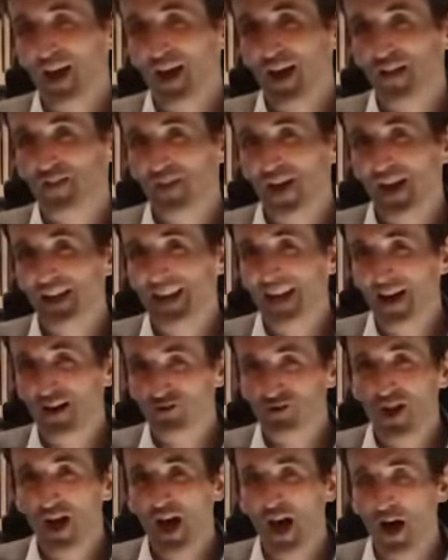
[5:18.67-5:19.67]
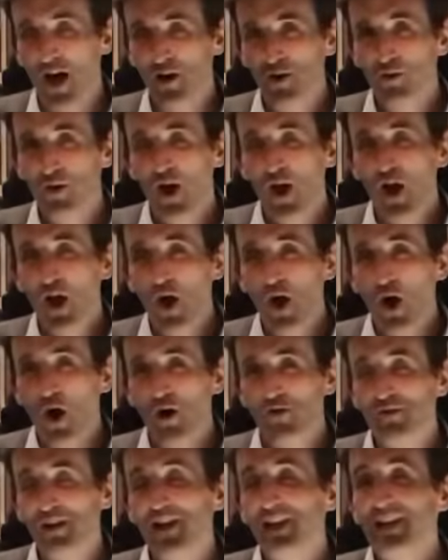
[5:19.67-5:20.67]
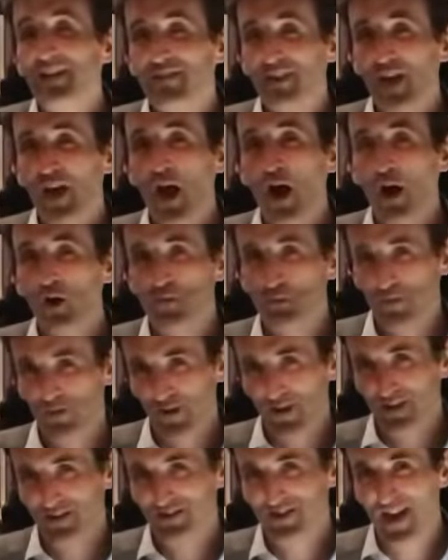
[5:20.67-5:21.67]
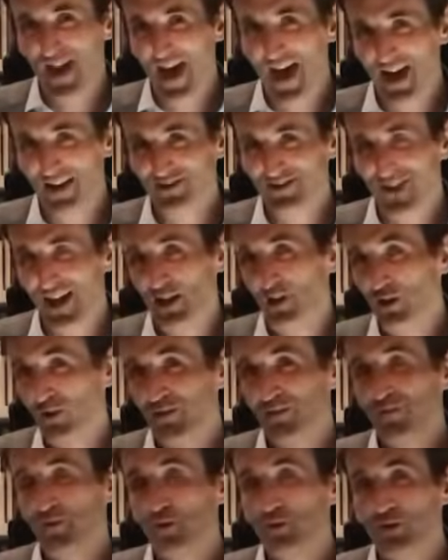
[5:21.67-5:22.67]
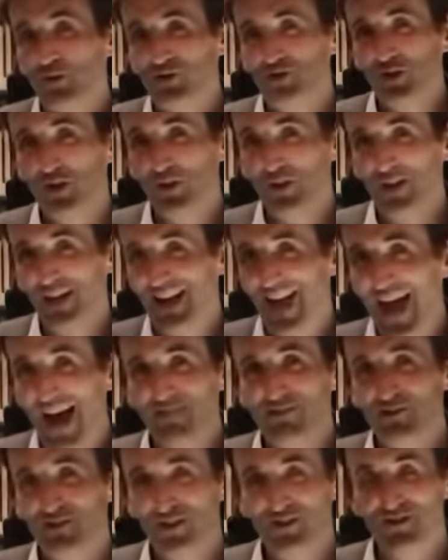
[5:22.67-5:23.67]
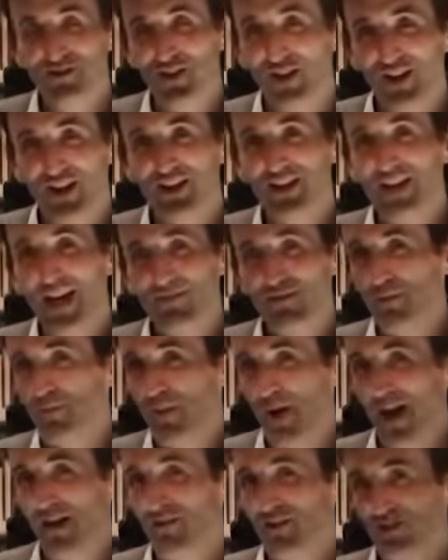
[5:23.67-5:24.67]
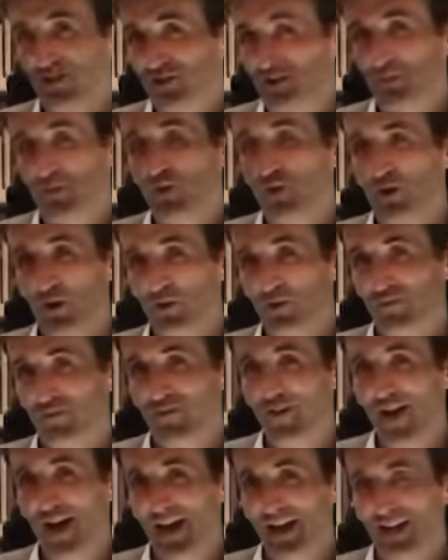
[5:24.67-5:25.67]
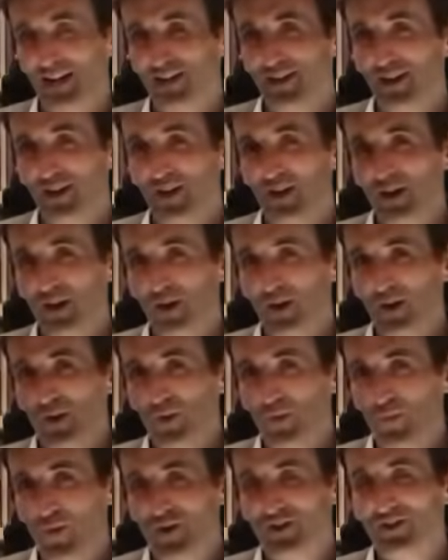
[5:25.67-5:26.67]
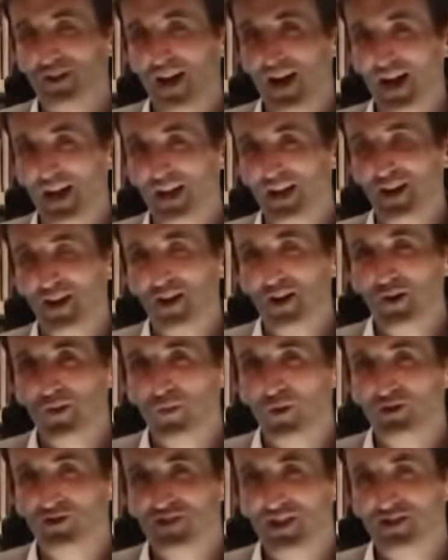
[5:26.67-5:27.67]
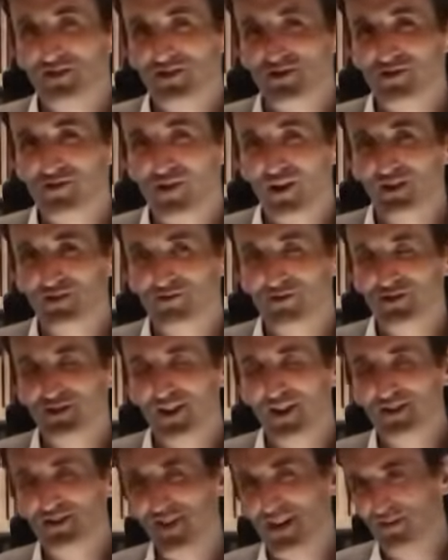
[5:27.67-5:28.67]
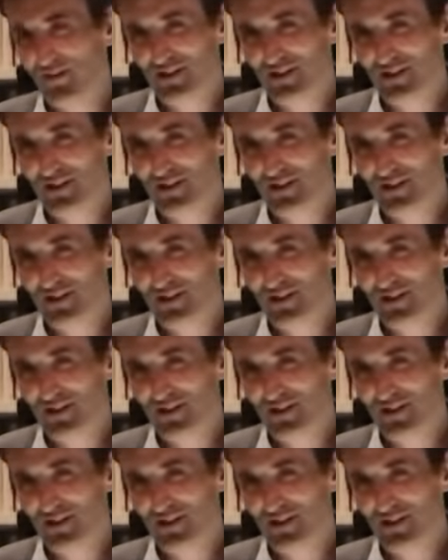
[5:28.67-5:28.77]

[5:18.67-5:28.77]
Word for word: And they now know of a living hope that is theirs. They look forward to an inheritance that can never perish, spoil, or fade. One day, when Jesus Christ returns, they've